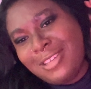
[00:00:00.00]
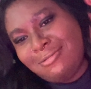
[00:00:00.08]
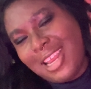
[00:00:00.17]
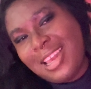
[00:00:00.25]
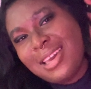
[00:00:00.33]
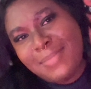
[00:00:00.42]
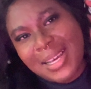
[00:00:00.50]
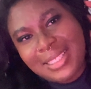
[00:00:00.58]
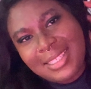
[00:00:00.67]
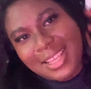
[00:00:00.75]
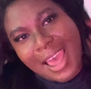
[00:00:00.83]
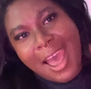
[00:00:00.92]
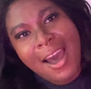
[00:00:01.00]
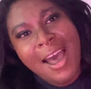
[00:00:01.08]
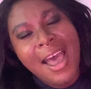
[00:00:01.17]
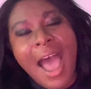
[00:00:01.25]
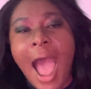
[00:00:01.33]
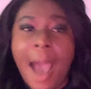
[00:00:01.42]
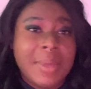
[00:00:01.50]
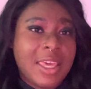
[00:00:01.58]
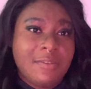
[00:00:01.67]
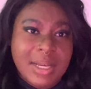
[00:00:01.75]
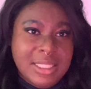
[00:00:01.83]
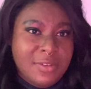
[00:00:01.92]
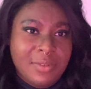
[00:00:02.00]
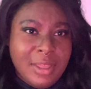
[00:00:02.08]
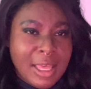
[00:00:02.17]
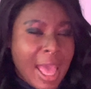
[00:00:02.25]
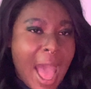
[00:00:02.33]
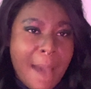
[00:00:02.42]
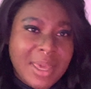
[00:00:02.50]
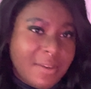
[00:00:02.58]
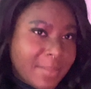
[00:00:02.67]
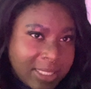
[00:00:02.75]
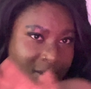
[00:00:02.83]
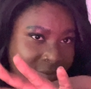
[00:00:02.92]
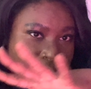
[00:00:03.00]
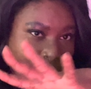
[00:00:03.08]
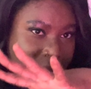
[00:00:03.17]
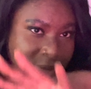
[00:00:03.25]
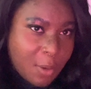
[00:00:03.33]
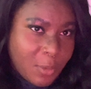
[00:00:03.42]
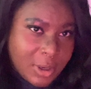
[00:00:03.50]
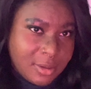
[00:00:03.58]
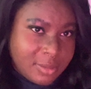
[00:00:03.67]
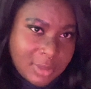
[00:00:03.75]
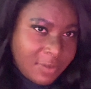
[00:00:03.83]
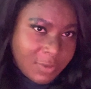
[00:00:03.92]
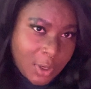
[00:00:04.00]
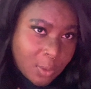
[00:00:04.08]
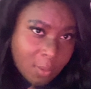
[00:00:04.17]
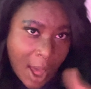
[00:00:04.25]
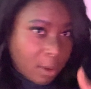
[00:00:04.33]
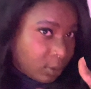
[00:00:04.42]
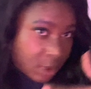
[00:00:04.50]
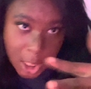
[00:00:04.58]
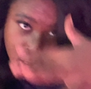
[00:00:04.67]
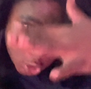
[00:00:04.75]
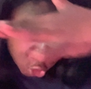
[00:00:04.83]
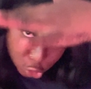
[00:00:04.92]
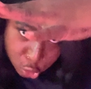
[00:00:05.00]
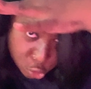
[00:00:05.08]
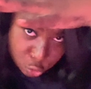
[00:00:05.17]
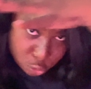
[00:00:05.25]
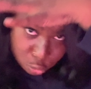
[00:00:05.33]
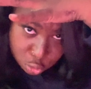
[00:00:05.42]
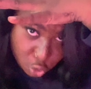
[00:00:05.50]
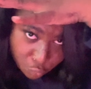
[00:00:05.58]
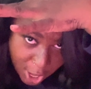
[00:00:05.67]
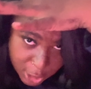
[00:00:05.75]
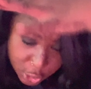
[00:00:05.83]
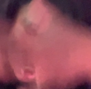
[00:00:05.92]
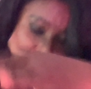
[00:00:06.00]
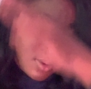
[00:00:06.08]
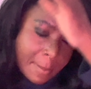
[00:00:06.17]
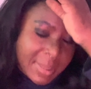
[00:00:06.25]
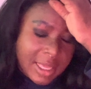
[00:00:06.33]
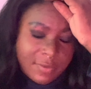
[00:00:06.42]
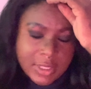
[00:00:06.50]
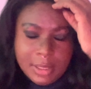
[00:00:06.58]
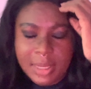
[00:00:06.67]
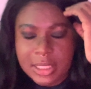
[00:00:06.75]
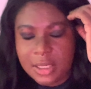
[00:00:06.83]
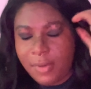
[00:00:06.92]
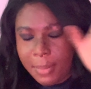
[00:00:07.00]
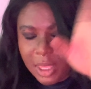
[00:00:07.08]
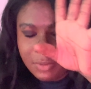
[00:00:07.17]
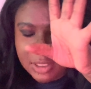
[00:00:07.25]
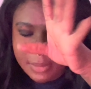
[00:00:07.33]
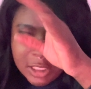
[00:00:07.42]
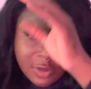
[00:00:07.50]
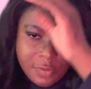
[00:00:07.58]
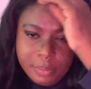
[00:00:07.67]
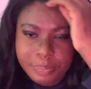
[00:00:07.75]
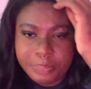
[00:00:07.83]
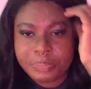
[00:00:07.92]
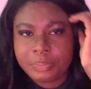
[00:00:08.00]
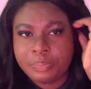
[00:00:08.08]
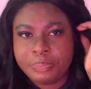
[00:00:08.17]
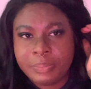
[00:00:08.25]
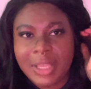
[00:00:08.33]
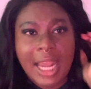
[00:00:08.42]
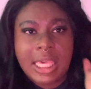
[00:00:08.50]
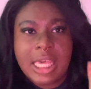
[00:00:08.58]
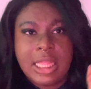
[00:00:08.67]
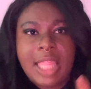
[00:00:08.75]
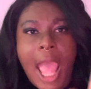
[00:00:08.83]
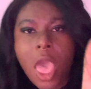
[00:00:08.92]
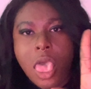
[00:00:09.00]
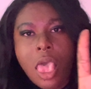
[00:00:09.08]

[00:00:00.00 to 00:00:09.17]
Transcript: That my style. I'm gonna give myself. I'm gonna give myself that that one, even though I don't think it's correct. I'm gonna give it to myself. I'm gonna give it to myself. Gotta get that.